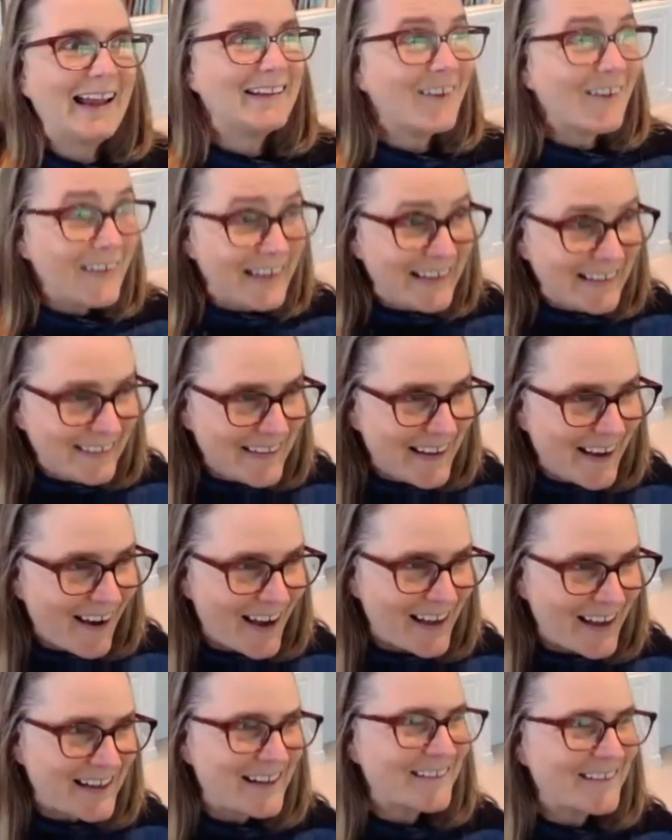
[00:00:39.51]
And in
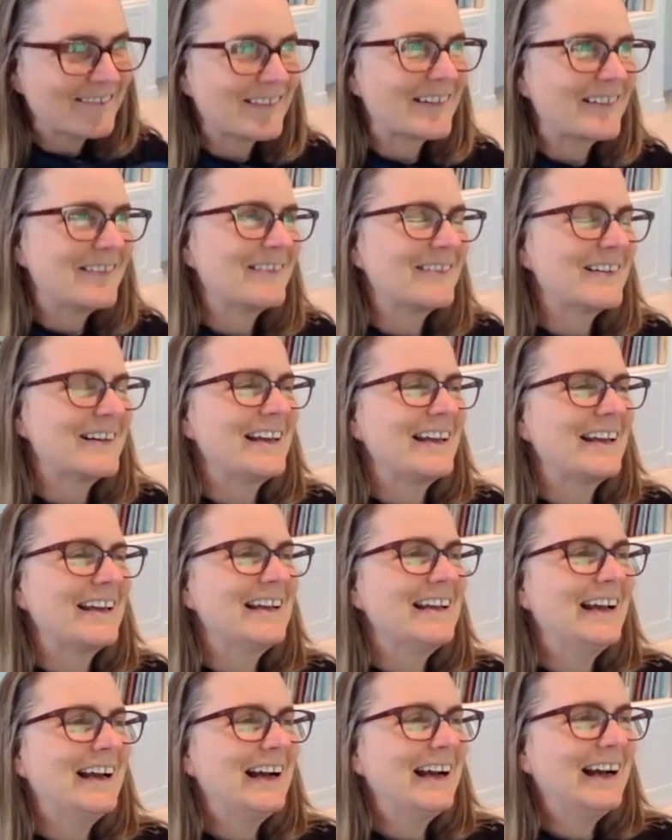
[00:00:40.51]
the audio
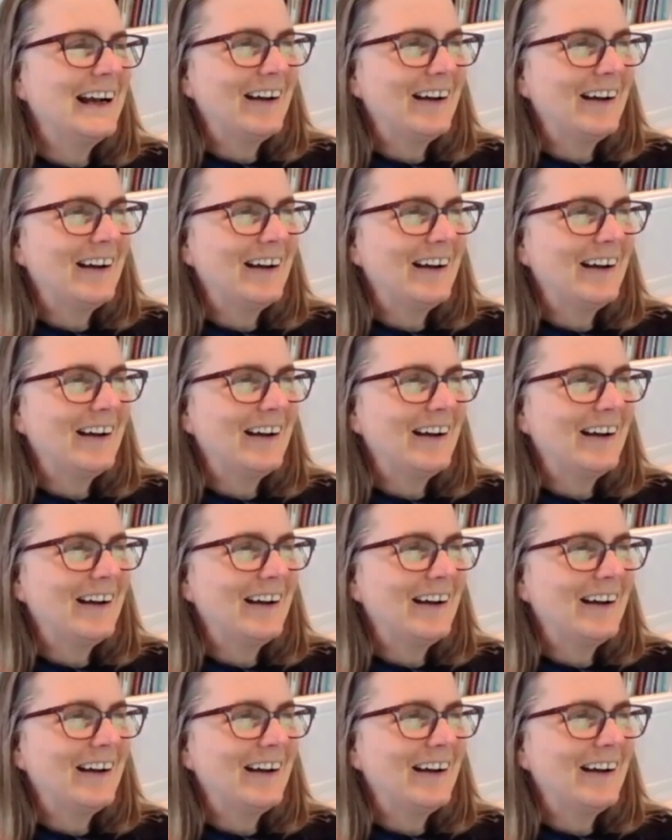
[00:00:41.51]
recording,